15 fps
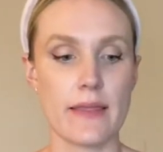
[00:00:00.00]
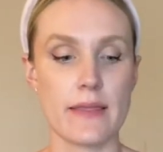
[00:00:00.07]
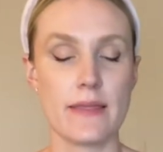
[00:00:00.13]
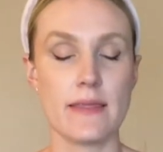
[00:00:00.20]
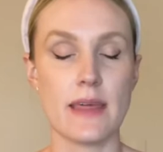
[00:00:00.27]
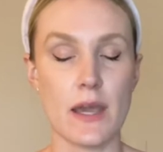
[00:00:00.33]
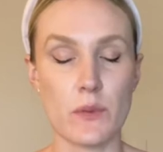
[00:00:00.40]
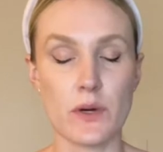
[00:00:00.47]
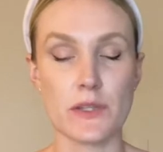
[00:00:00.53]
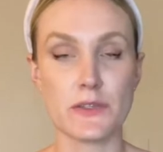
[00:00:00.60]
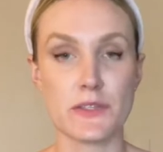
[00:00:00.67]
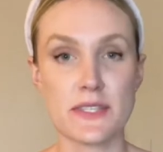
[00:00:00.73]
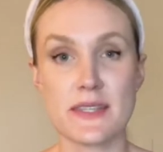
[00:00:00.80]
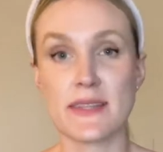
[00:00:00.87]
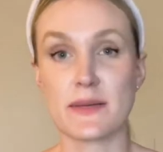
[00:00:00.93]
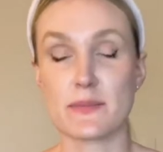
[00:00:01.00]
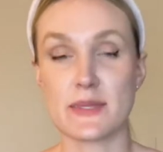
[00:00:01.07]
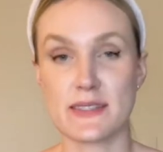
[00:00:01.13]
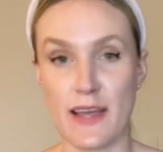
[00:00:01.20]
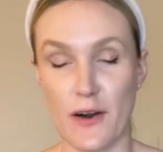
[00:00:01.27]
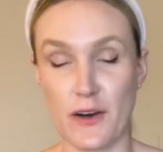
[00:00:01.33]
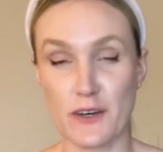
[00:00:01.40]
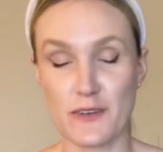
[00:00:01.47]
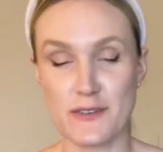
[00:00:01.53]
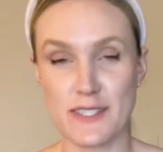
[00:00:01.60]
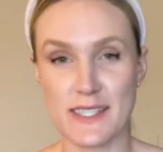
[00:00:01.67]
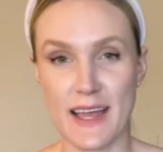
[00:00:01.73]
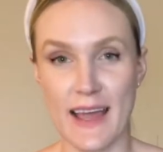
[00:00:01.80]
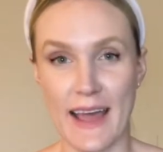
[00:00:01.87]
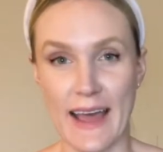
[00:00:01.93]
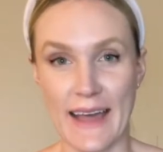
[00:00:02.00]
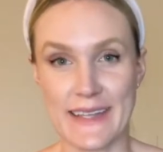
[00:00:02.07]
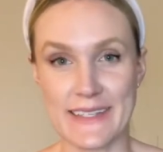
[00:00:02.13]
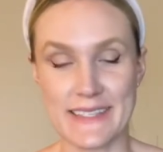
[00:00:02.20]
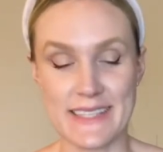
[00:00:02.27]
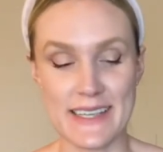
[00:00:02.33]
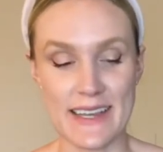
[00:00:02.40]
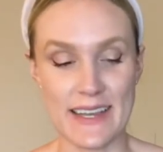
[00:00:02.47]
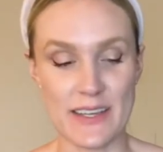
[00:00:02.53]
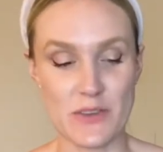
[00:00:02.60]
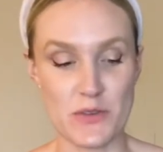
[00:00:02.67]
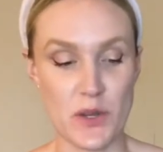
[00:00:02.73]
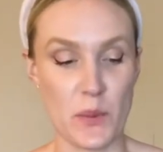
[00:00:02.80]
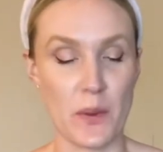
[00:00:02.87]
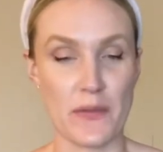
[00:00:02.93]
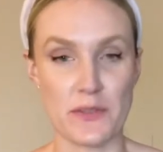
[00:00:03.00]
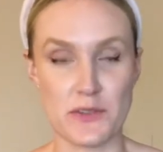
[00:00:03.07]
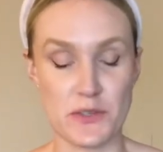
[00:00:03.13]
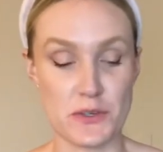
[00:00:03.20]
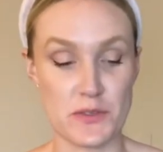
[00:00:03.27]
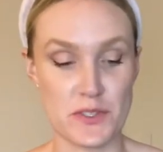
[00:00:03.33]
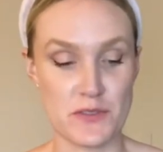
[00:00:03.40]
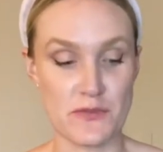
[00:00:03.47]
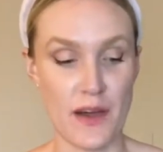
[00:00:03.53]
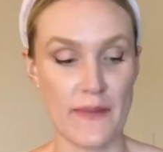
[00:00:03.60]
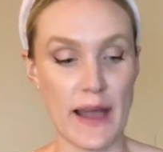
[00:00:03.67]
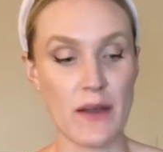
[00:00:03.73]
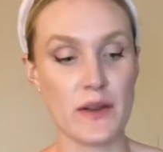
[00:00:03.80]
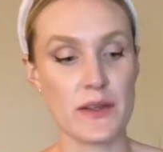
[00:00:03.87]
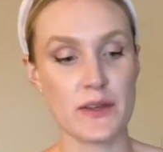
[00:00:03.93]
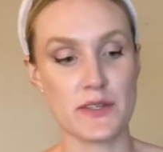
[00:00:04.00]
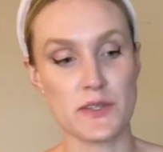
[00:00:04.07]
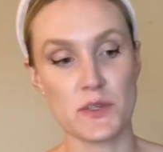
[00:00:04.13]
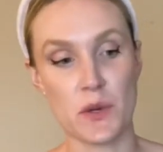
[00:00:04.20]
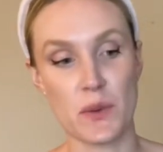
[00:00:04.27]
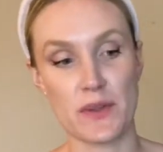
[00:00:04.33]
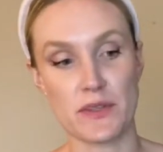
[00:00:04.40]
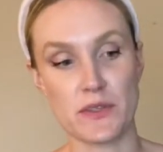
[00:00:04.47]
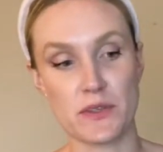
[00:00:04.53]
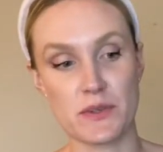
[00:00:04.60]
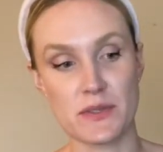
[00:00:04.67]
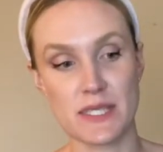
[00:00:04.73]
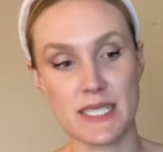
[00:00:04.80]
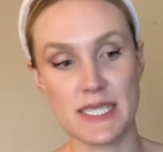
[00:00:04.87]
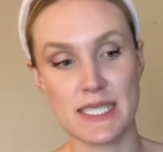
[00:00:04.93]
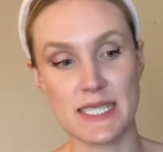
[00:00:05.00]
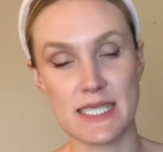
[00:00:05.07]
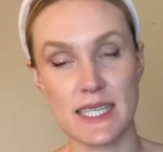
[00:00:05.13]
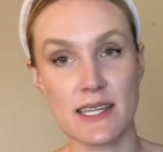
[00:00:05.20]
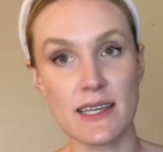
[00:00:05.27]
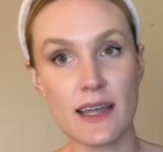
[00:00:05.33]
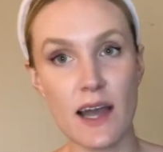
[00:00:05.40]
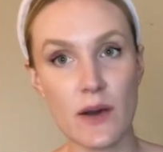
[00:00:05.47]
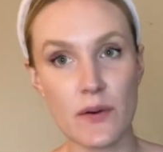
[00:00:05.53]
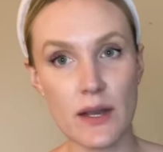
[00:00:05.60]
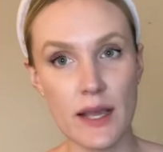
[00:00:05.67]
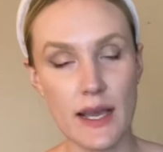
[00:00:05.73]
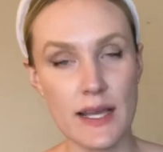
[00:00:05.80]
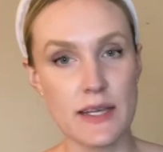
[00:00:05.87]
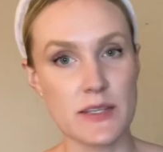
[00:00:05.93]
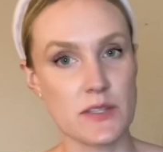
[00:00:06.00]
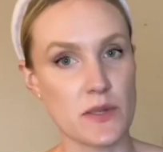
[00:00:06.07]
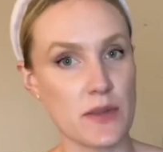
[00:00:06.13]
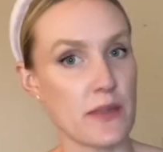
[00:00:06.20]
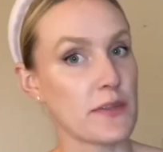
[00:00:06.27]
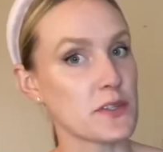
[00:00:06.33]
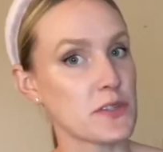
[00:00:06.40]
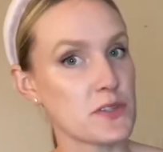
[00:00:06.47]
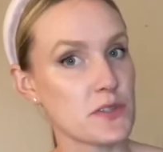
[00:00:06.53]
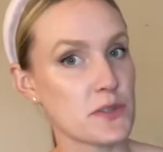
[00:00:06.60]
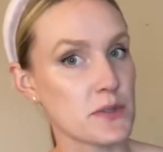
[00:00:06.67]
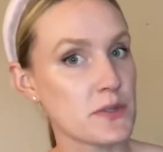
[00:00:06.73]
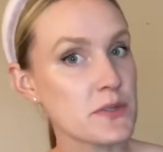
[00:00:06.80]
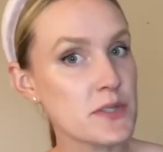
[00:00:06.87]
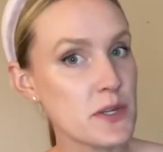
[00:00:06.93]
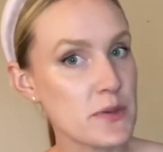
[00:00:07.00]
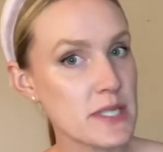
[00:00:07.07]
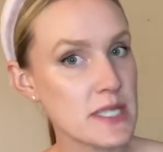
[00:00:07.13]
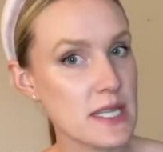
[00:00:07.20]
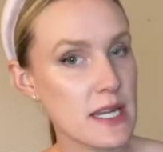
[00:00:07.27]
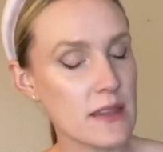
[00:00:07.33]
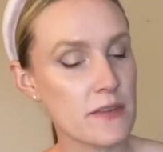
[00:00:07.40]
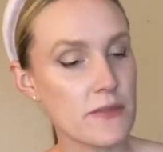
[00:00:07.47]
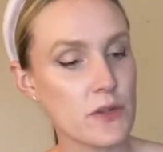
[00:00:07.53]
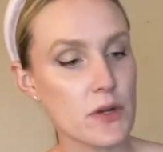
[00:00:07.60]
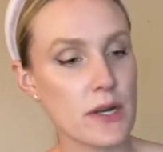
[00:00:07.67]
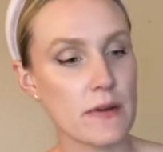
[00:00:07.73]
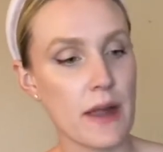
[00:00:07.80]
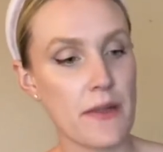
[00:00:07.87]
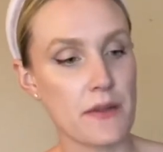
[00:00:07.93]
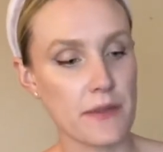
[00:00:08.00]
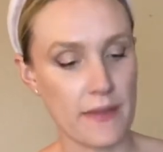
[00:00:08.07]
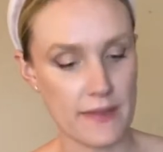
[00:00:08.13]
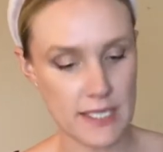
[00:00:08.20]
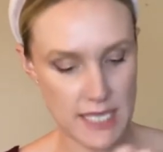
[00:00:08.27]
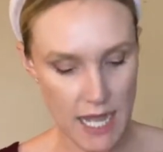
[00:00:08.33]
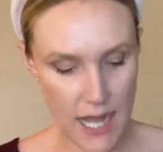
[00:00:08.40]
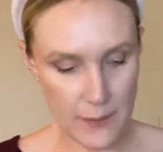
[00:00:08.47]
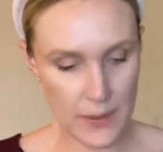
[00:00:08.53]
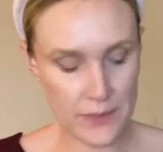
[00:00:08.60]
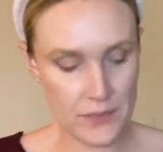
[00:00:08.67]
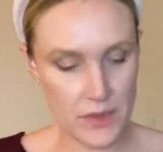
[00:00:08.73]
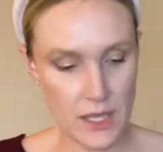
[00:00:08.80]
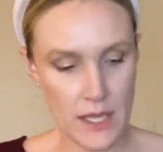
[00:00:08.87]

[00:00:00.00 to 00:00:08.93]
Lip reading: they will loosen themselves, and you don't want the screws to fall out. You also don't want the screws sticking out, so that the screws are what's hitting the floor rather than the tap.